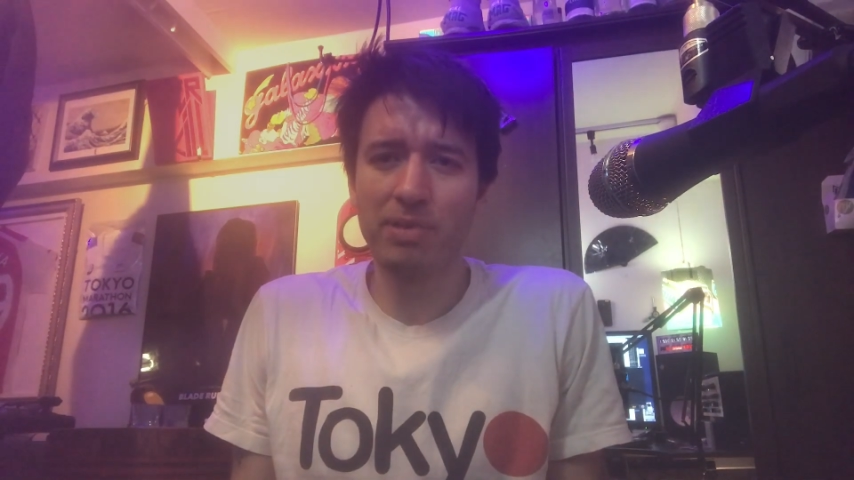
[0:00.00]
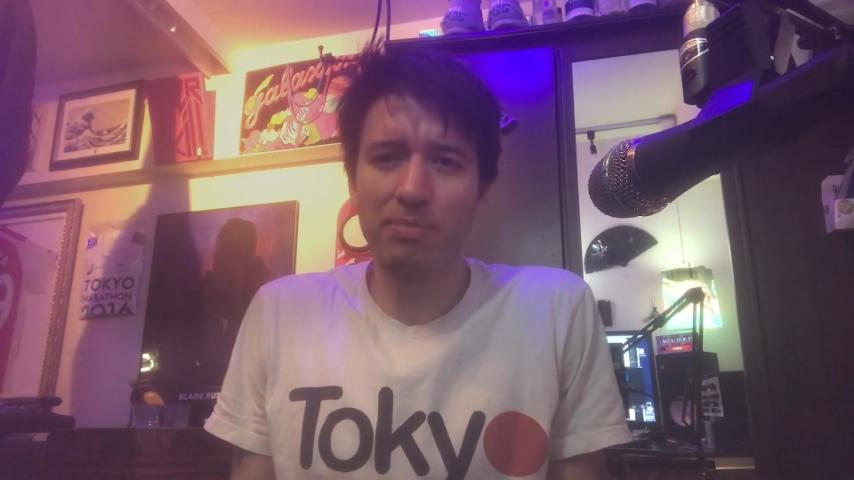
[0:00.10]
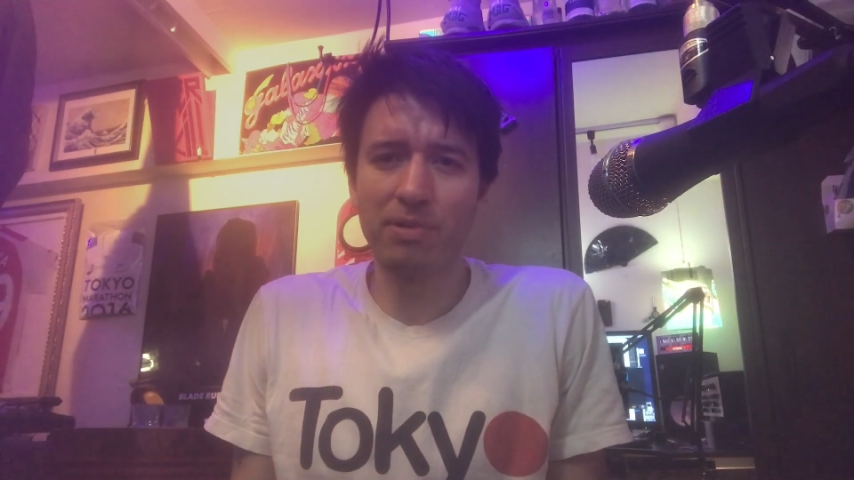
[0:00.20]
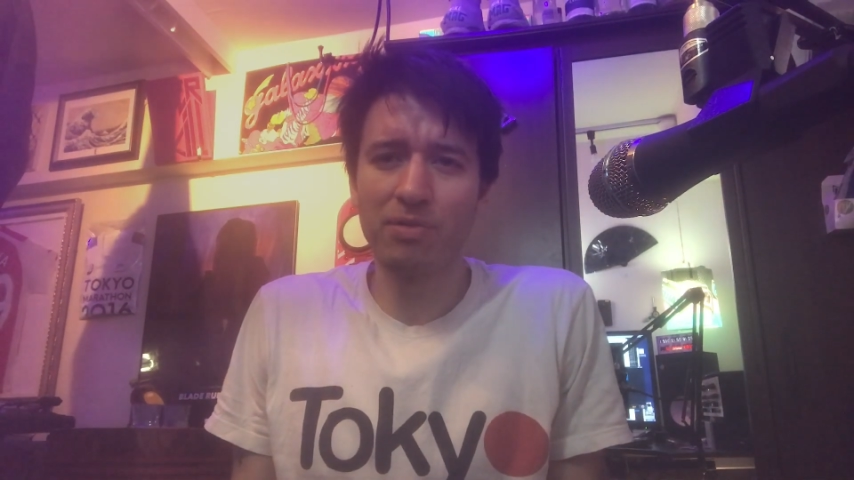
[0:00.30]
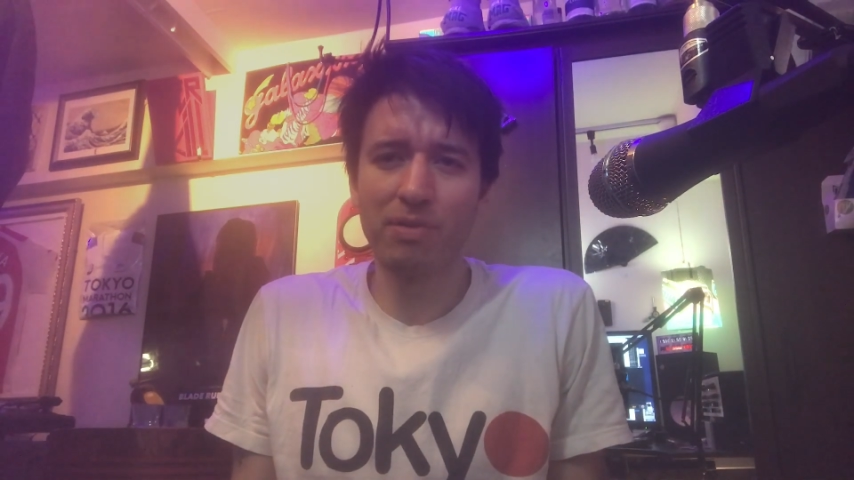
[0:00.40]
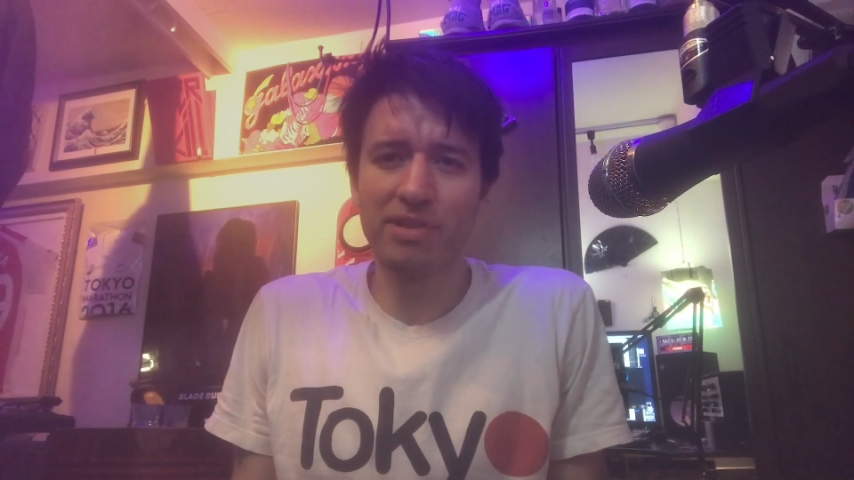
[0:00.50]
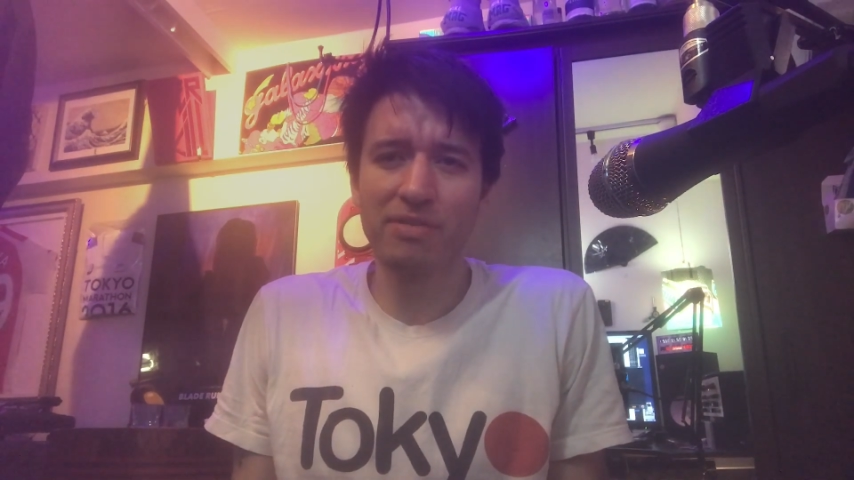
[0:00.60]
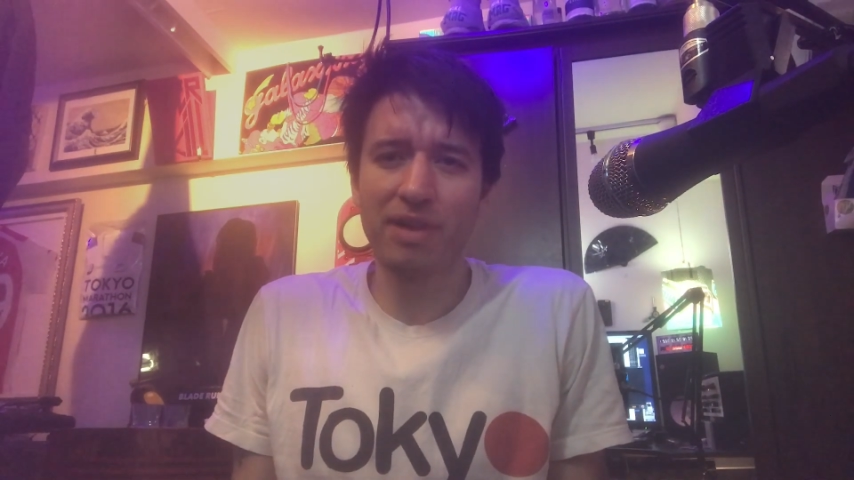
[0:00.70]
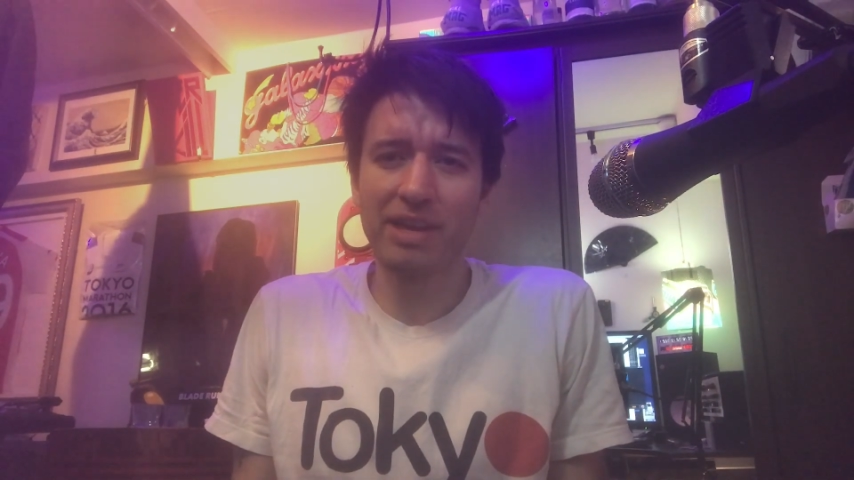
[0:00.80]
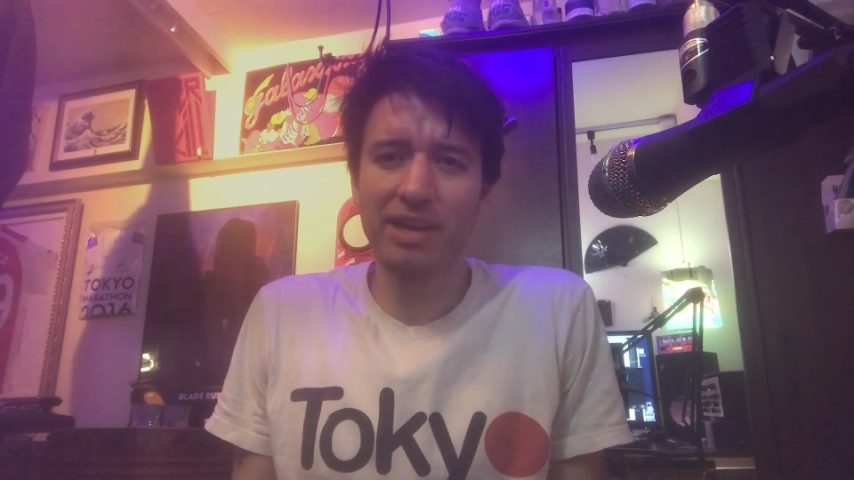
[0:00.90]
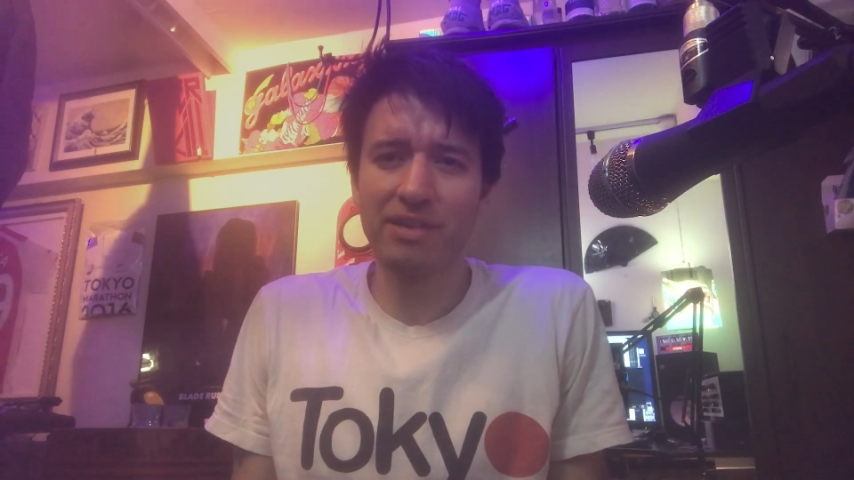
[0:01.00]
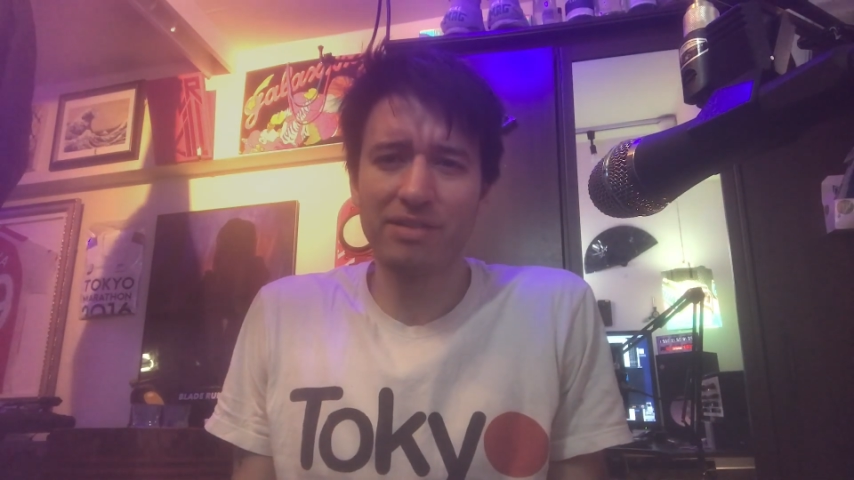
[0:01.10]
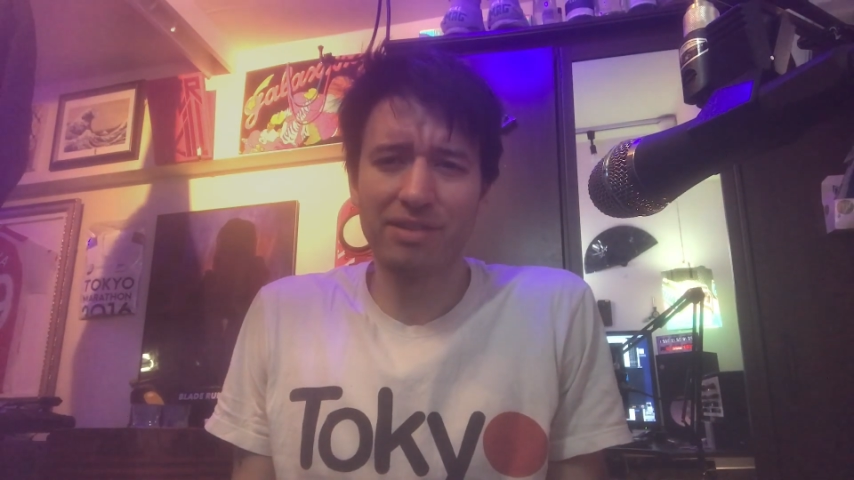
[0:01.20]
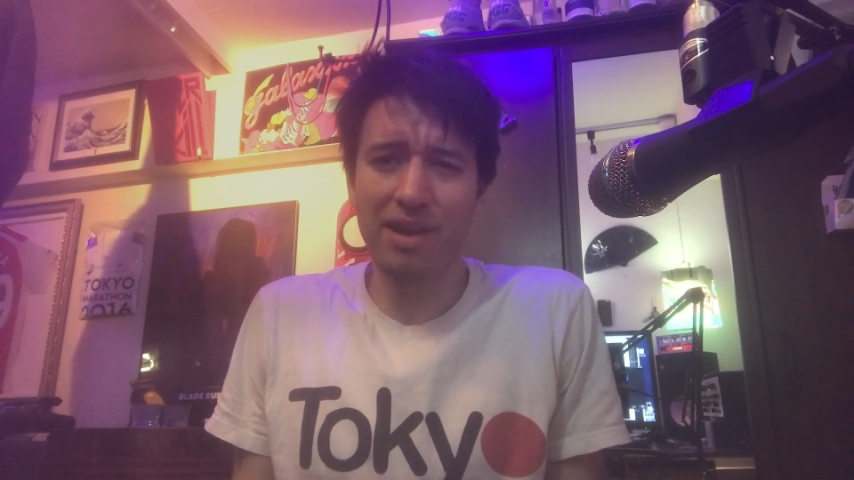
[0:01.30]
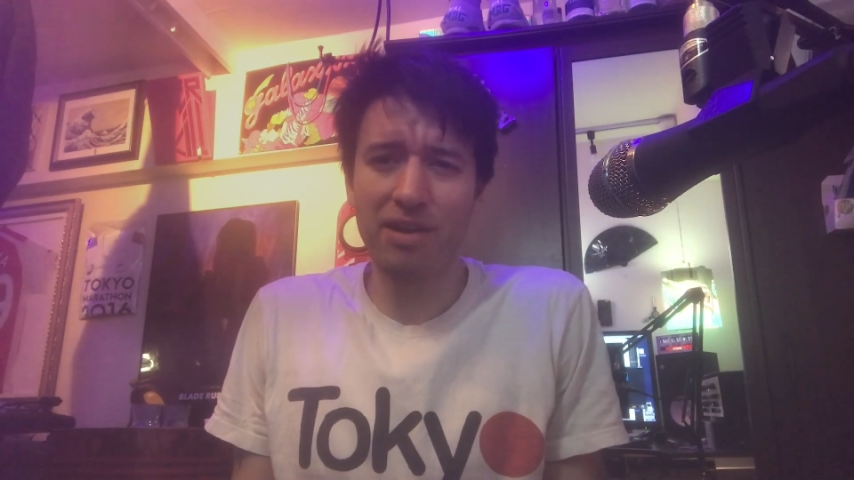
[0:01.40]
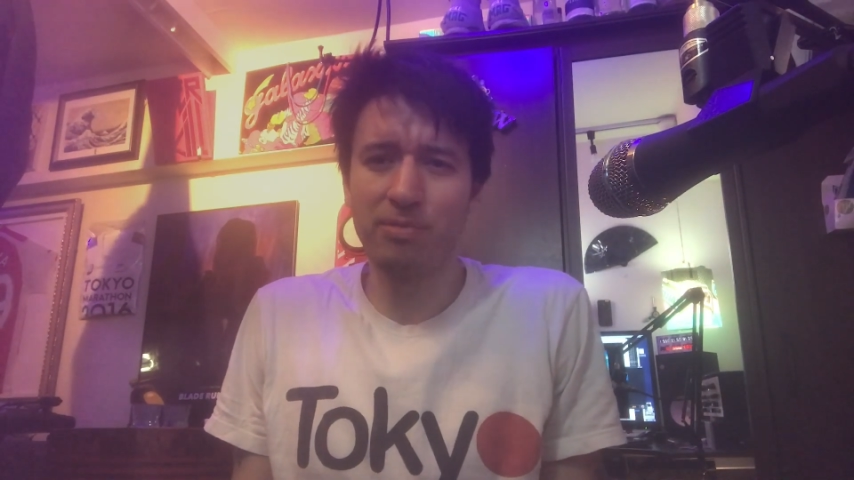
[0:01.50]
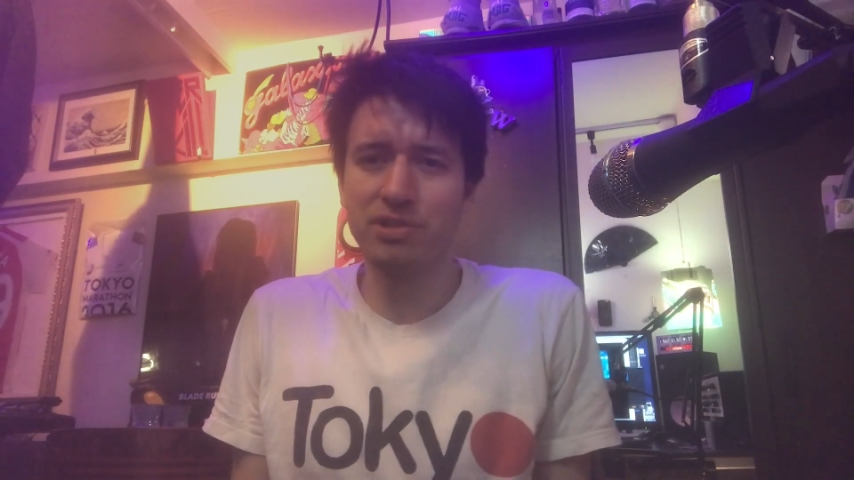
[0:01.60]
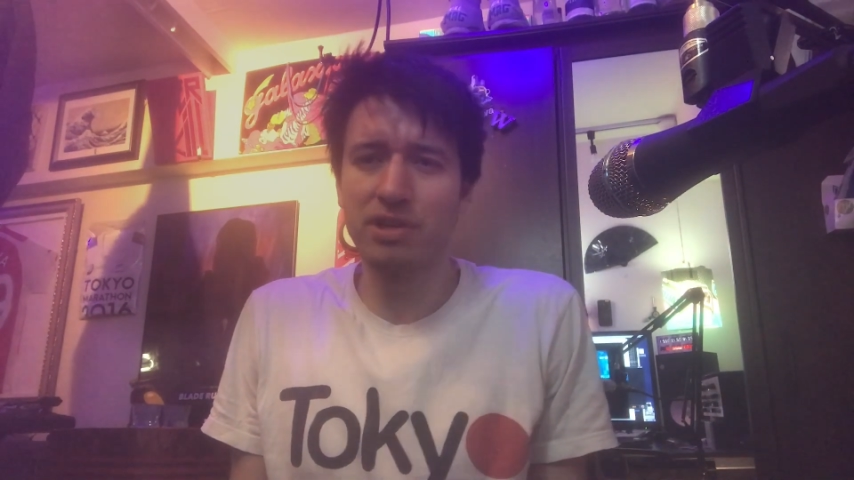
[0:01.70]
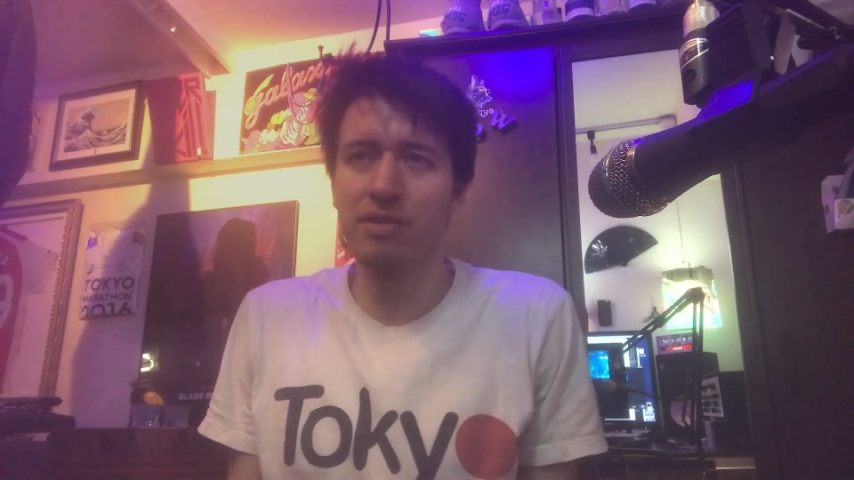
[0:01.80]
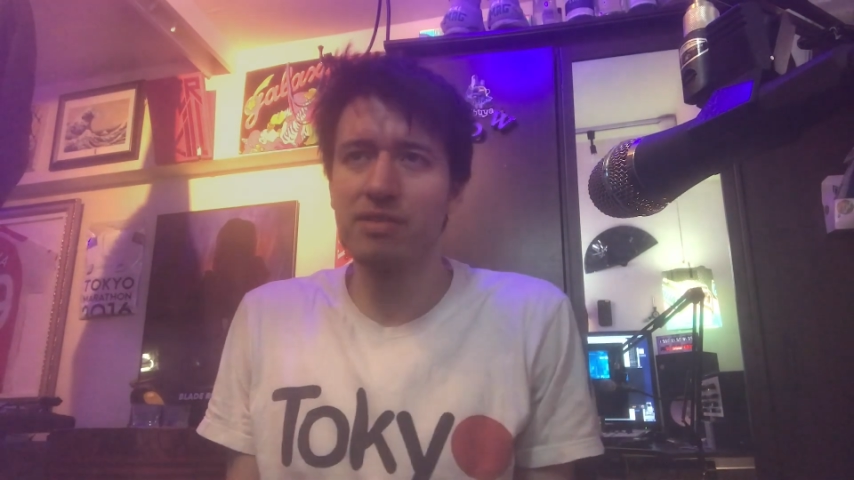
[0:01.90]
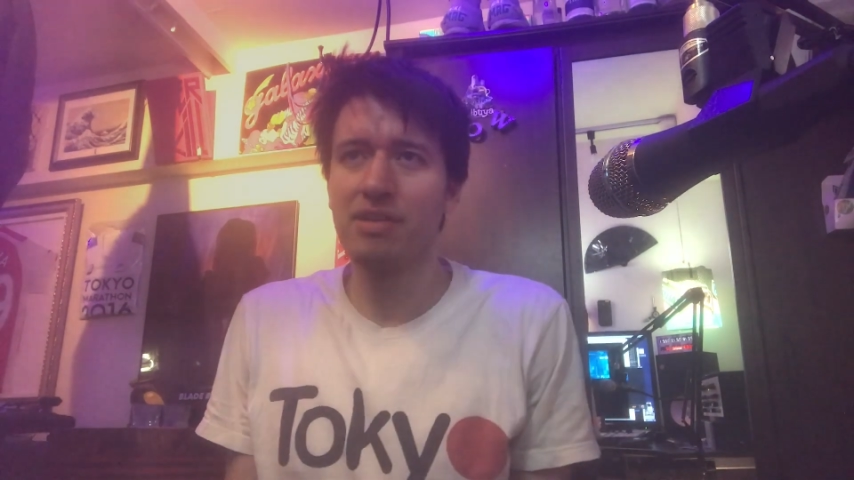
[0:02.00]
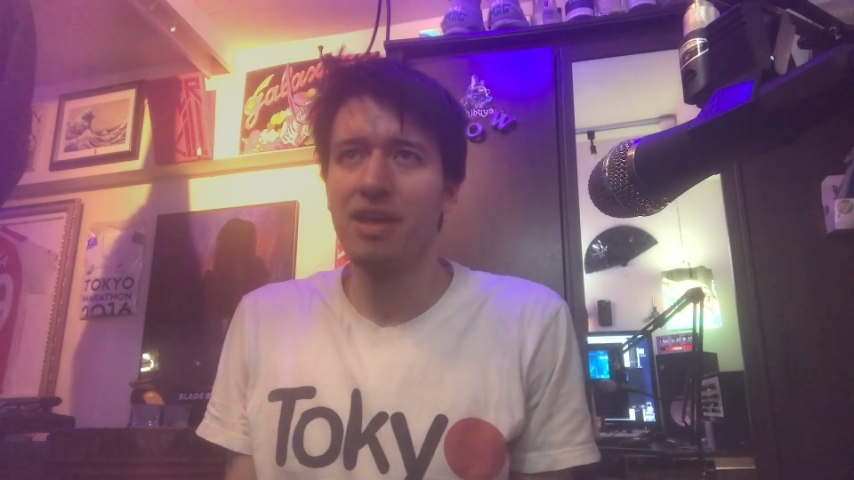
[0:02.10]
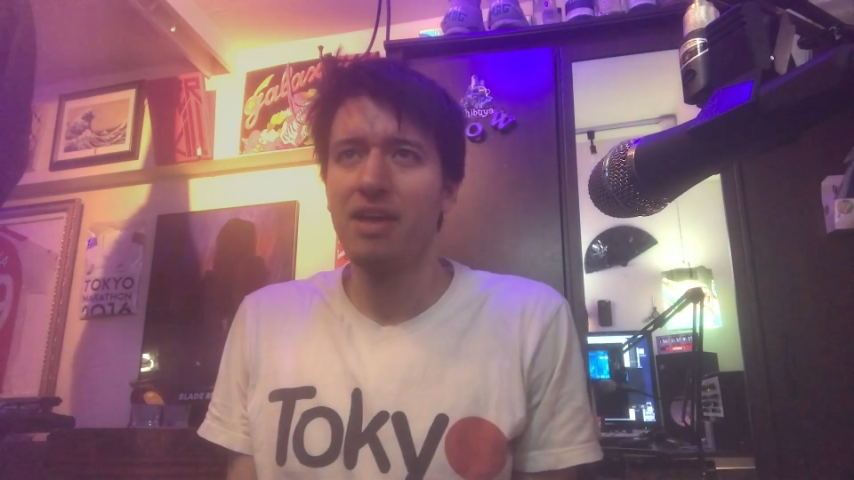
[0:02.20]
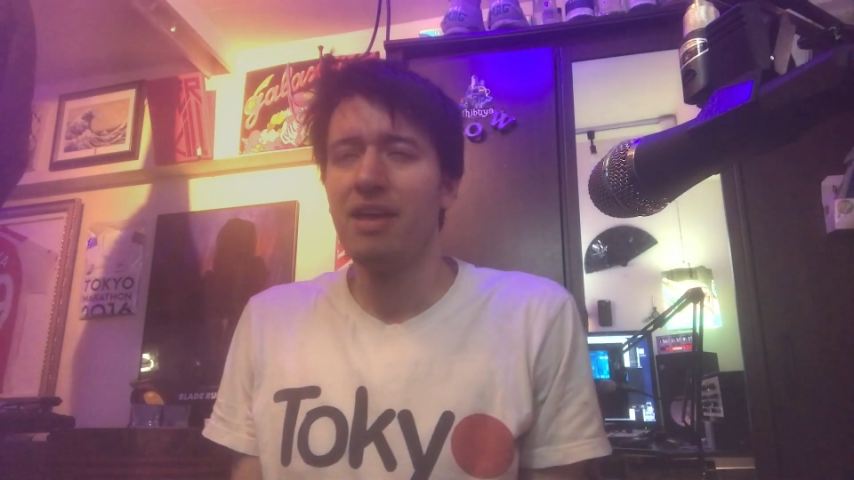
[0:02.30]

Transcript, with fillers: people are always cracking terrible jokes.